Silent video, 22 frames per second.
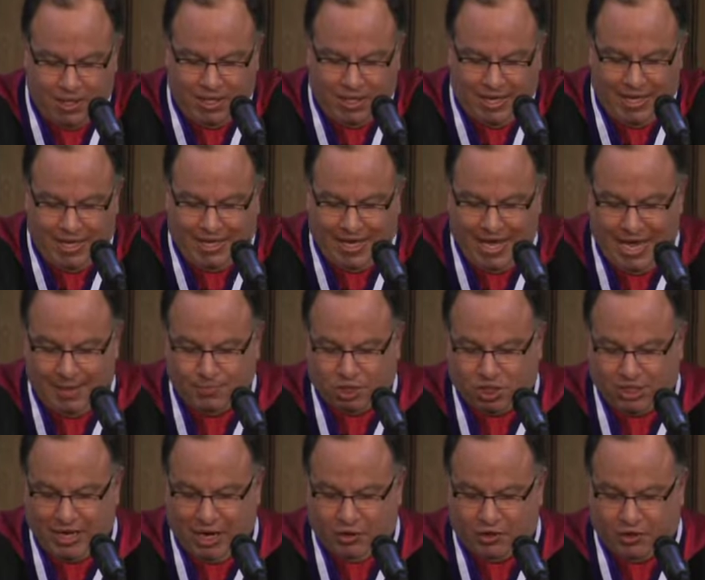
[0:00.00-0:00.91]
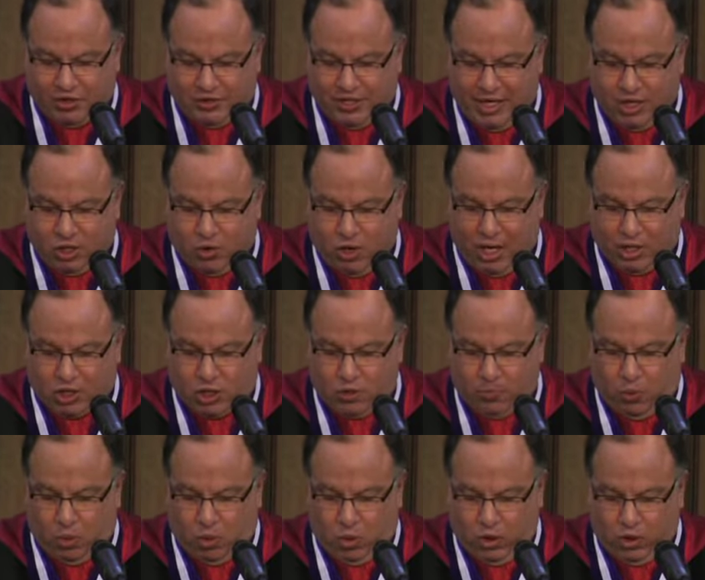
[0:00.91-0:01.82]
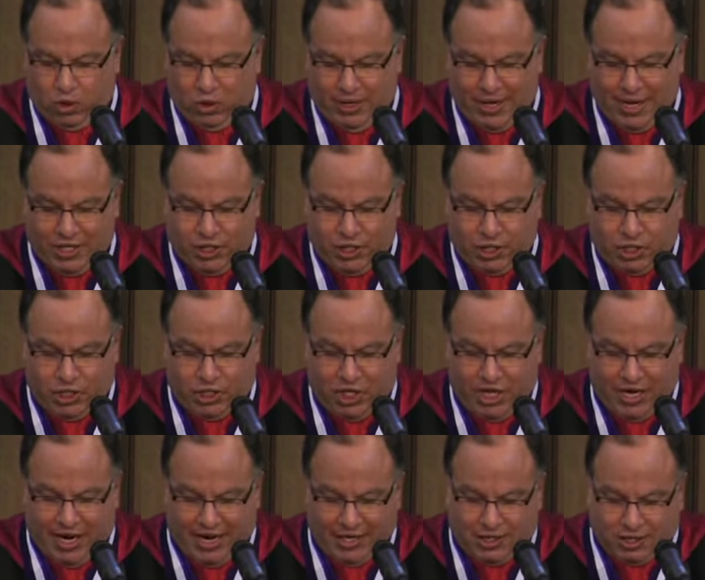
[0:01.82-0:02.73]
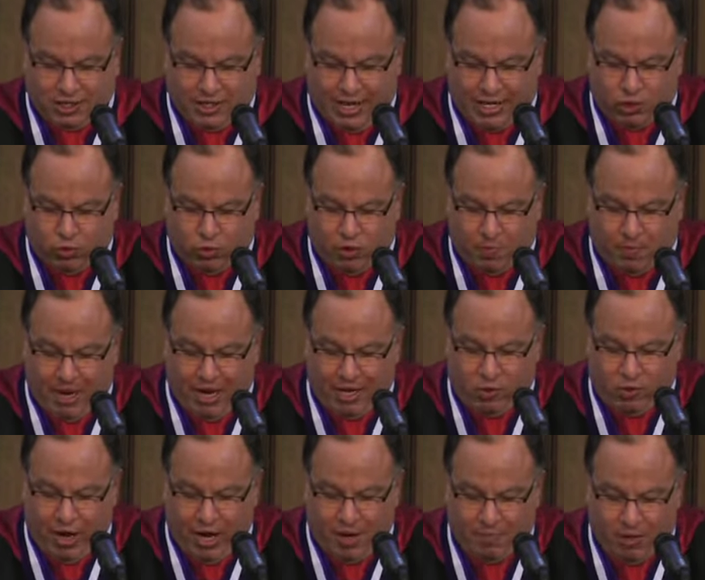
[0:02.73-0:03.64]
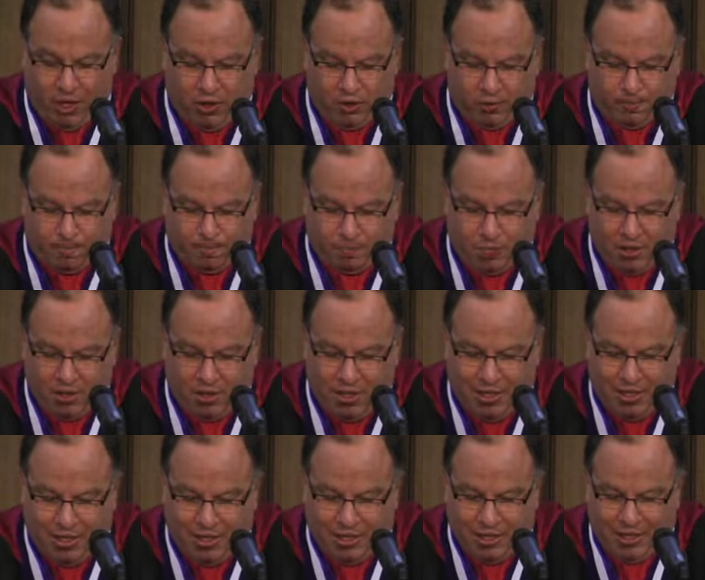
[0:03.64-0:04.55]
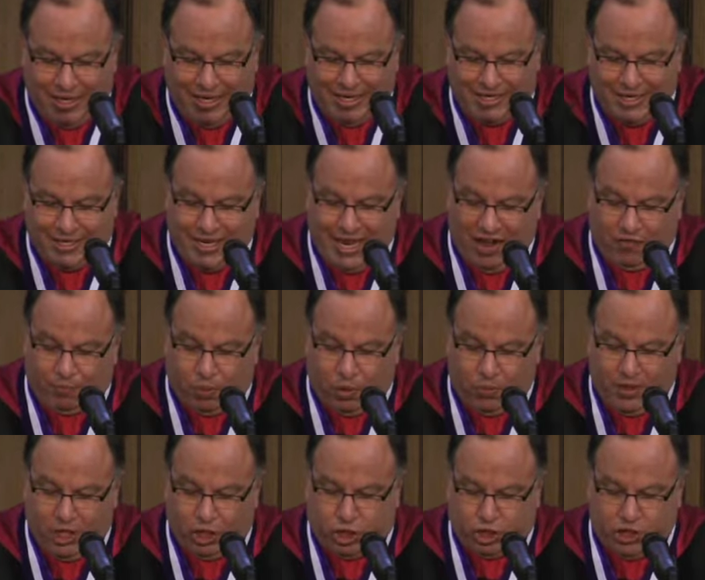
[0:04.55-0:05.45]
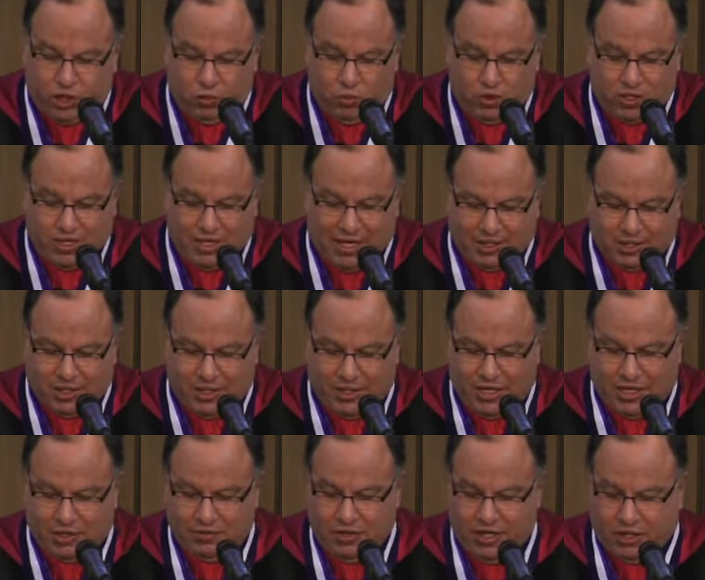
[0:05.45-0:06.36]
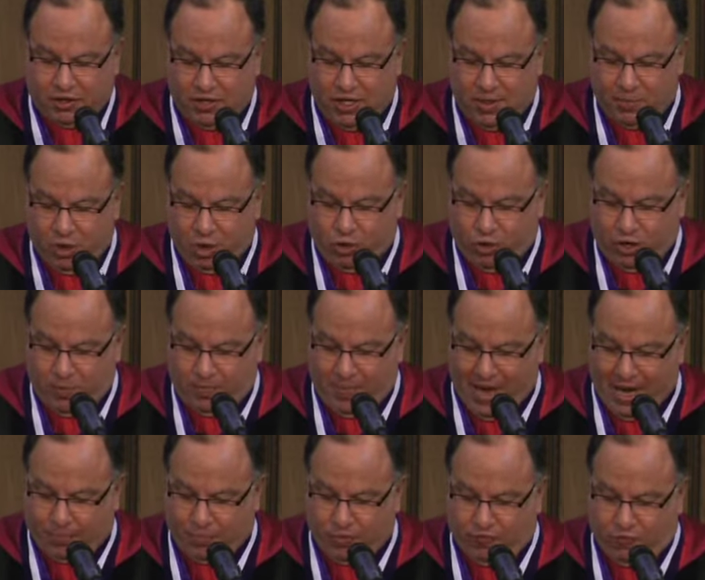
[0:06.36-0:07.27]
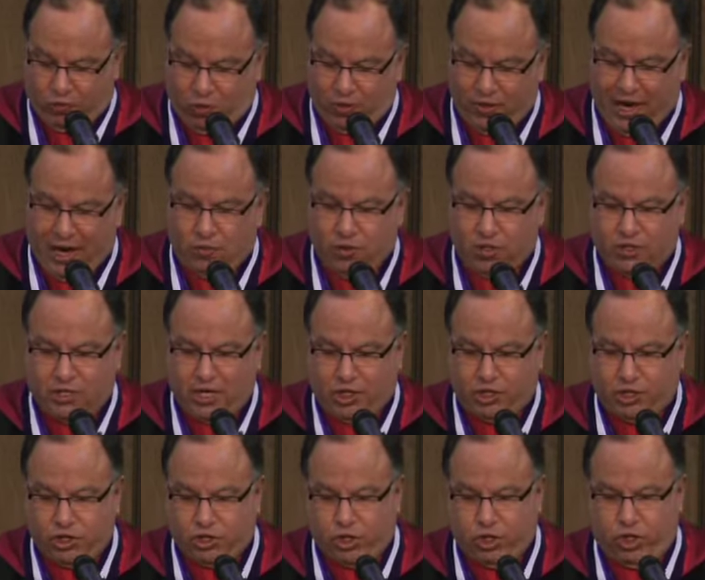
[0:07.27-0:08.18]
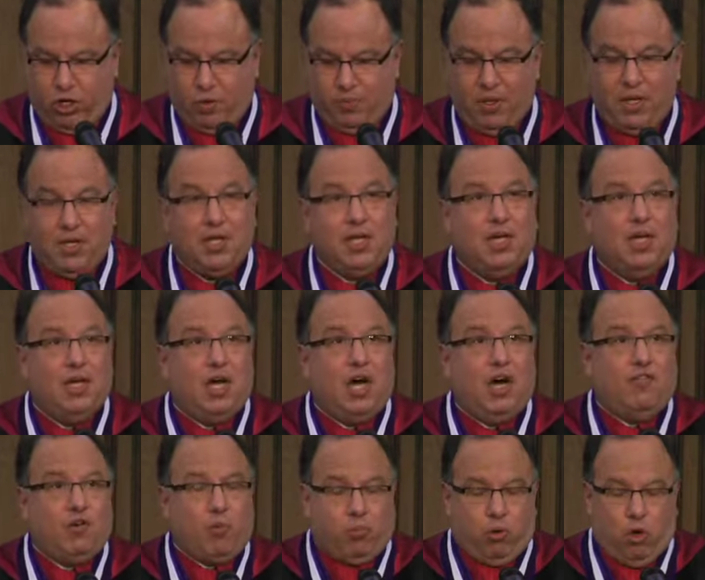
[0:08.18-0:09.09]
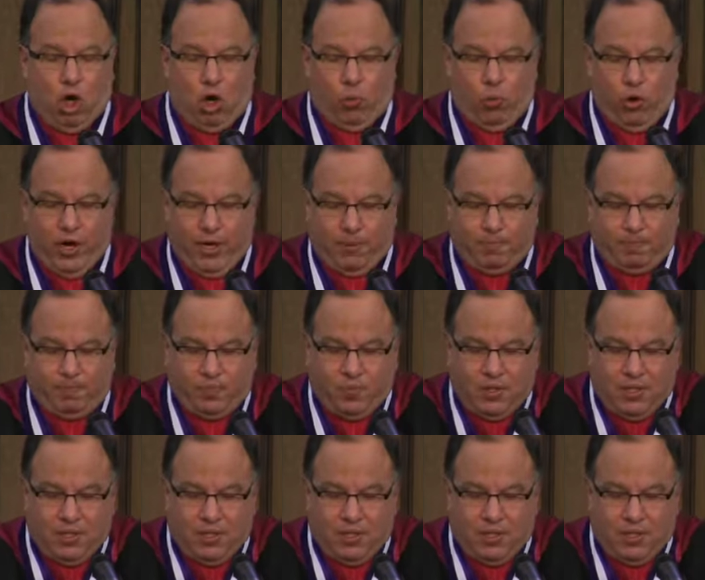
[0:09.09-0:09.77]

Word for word: He came stealthily across the border and to the United States with my grandmother. He didn't have permission and was thus an illegal immigrant, back before that was such a term of opprobrium,